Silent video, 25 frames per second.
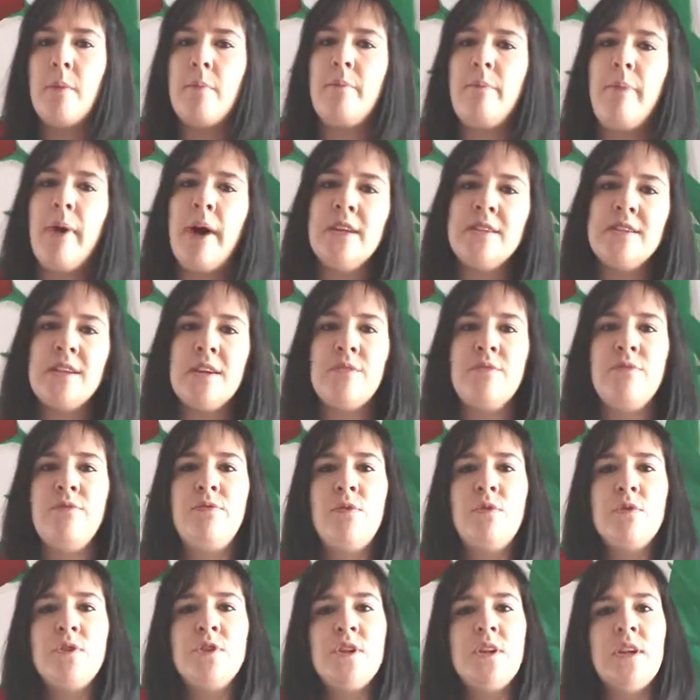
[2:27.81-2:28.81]
But
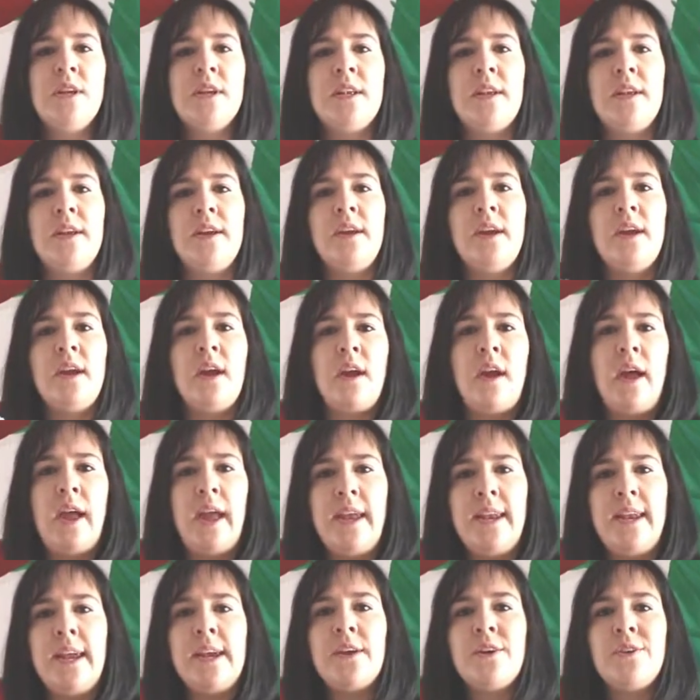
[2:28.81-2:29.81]
unfortunately,
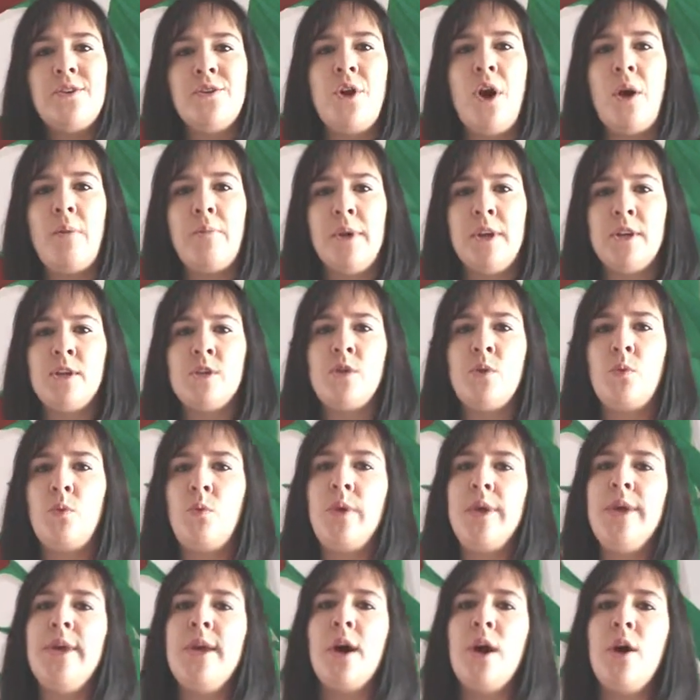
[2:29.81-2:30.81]
in economics,
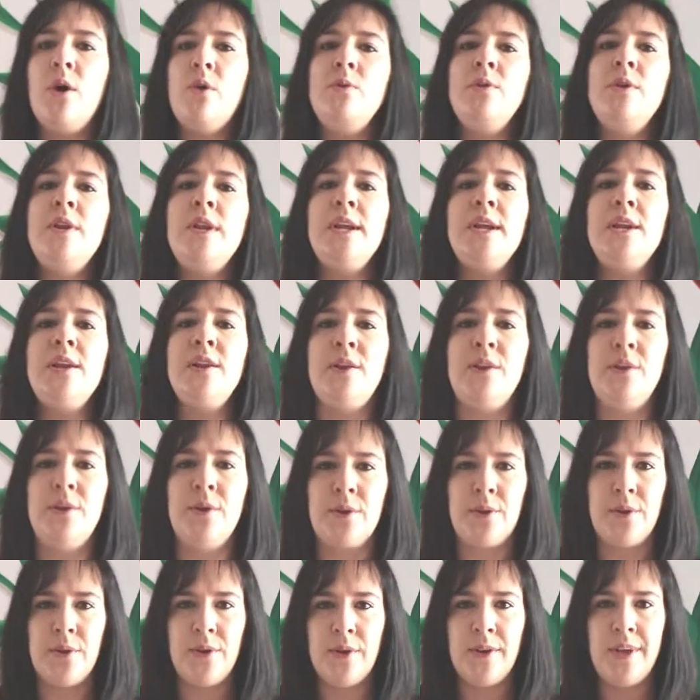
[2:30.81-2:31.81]
we only
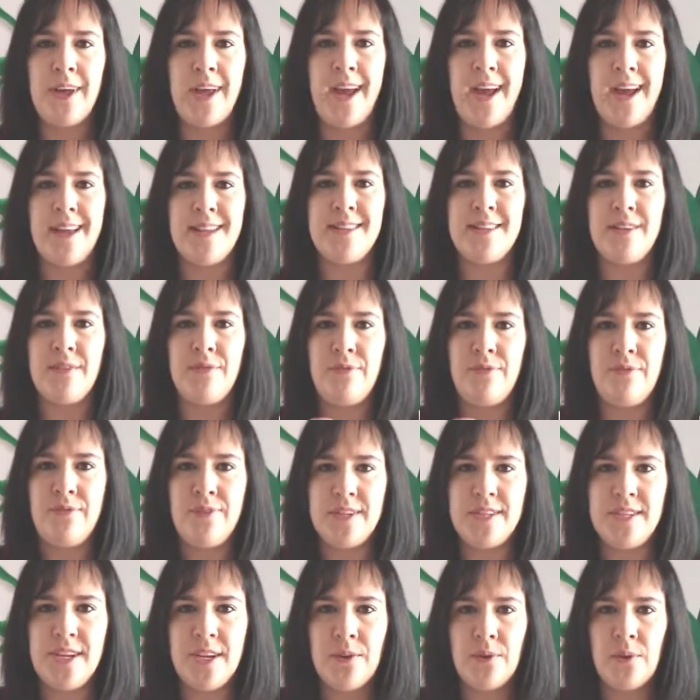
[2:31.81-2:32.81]
look at the
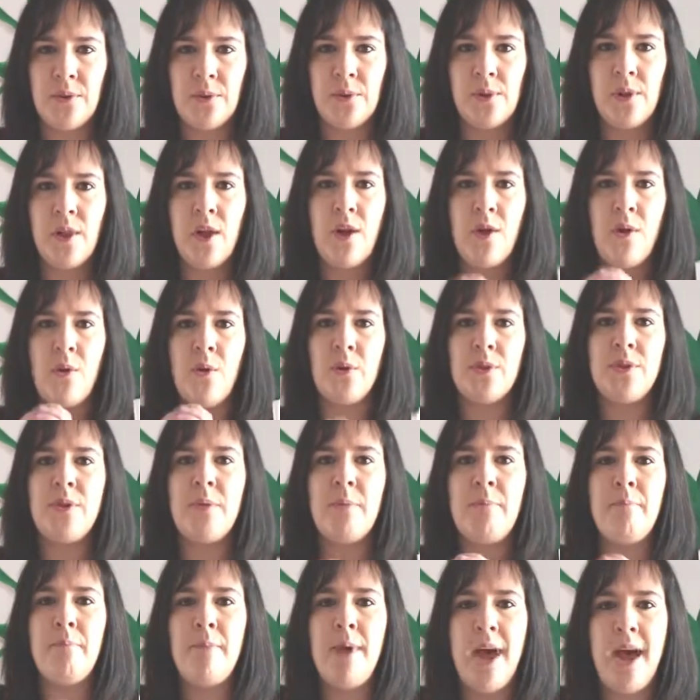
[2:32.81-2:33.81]
physical or
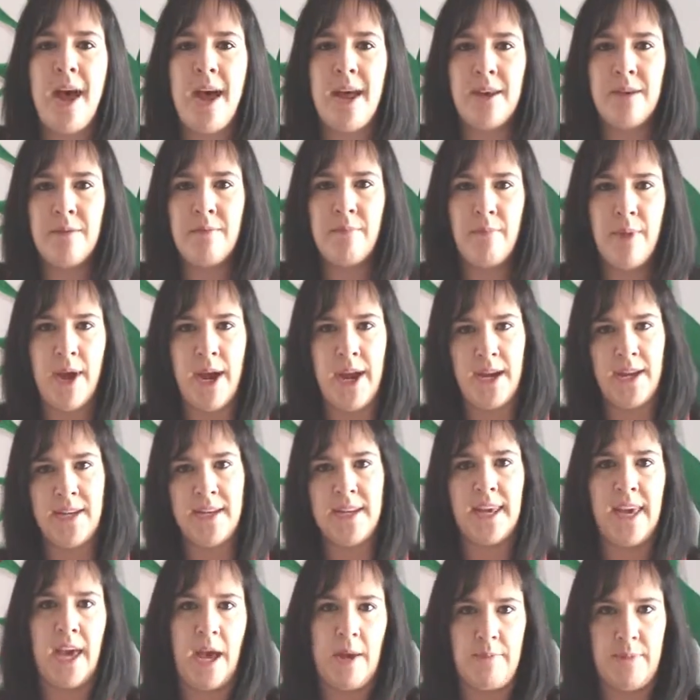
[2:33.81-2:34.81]
the
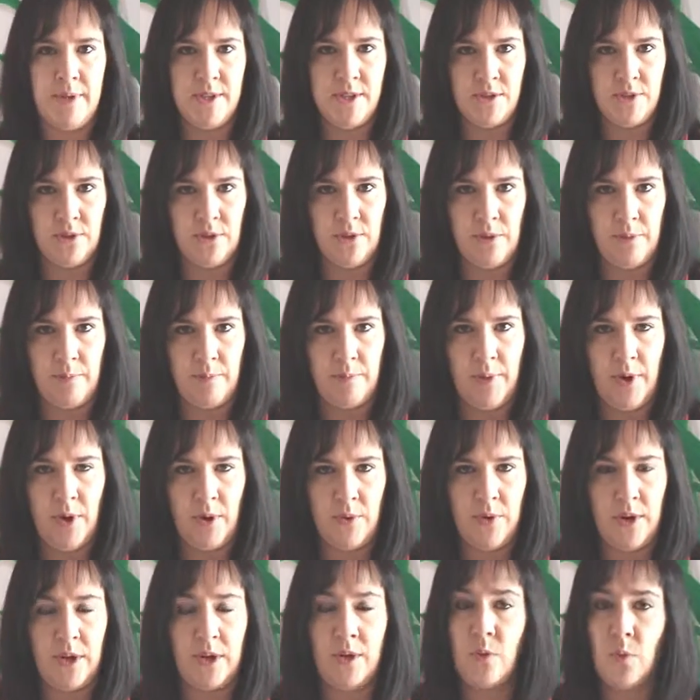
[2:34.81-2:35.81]
man-made capital
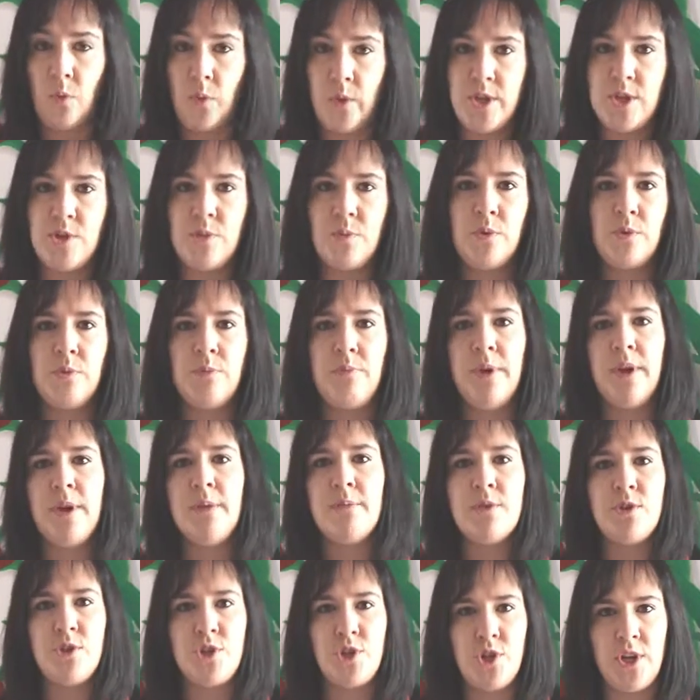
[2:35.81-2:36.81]
component, which would be
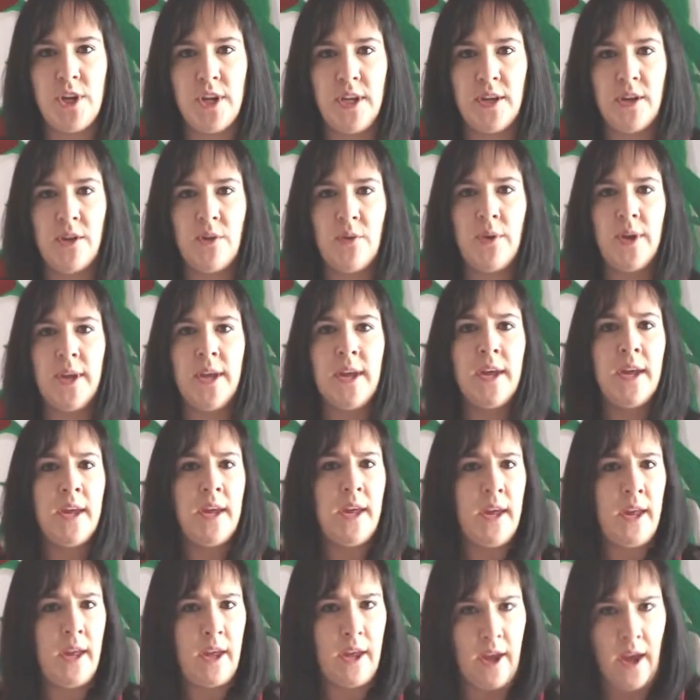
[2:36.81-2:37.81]
machinery,
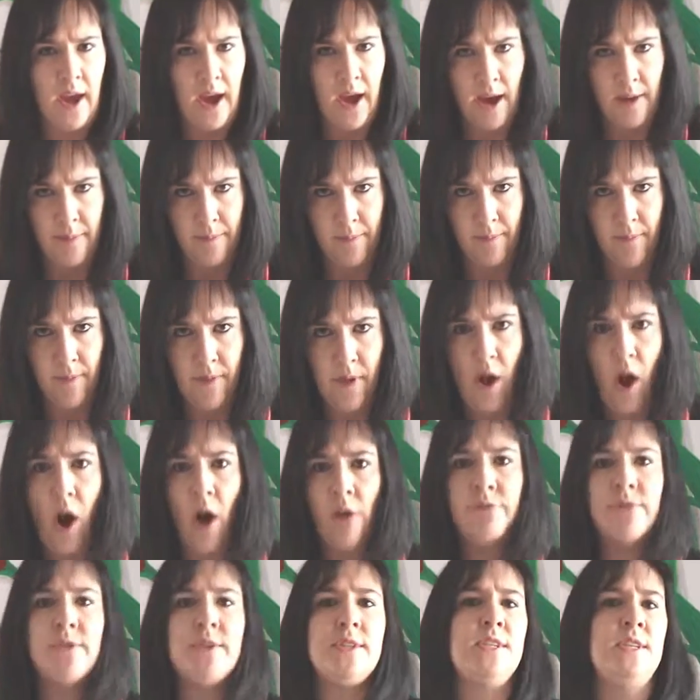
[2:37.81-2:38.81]

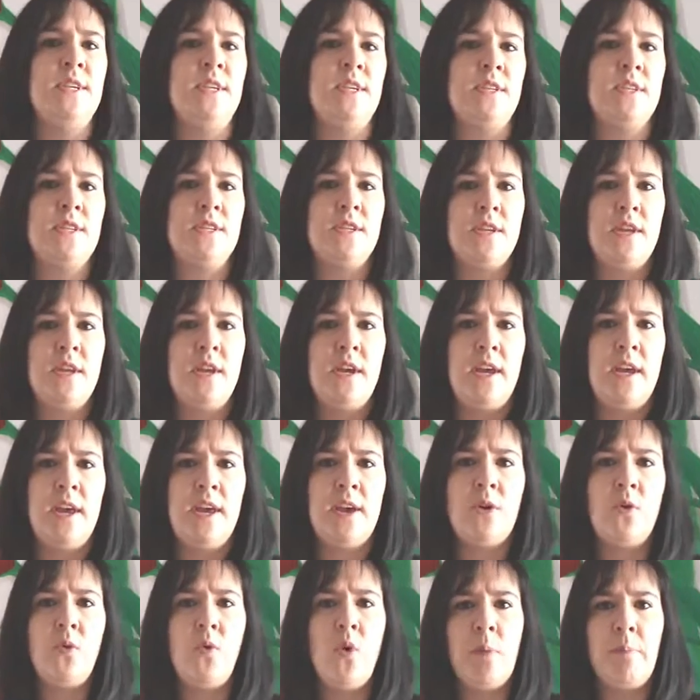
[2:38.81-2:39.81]
offices,
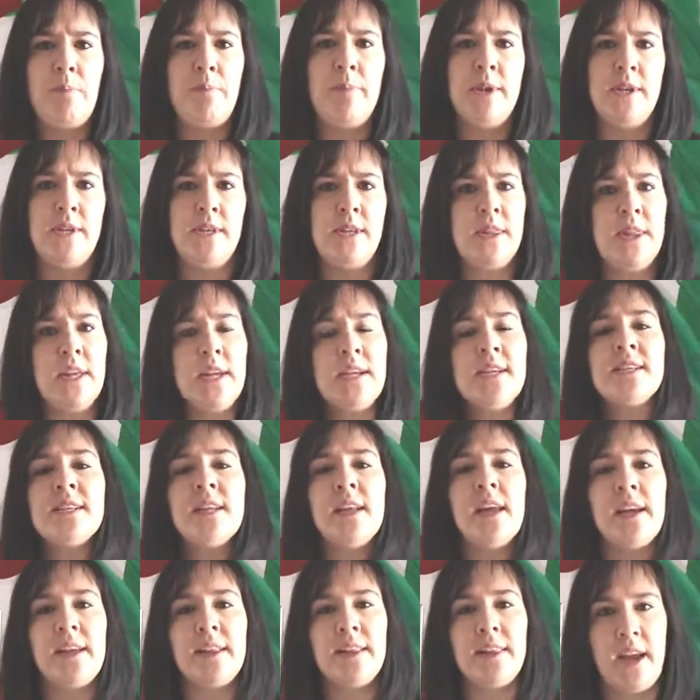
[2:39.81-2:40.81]
equipment, things
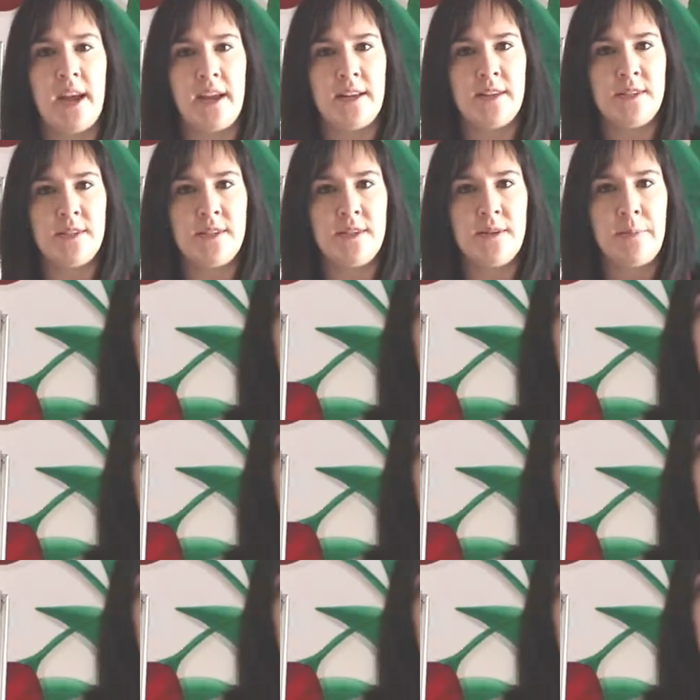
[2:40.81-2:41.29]
like that.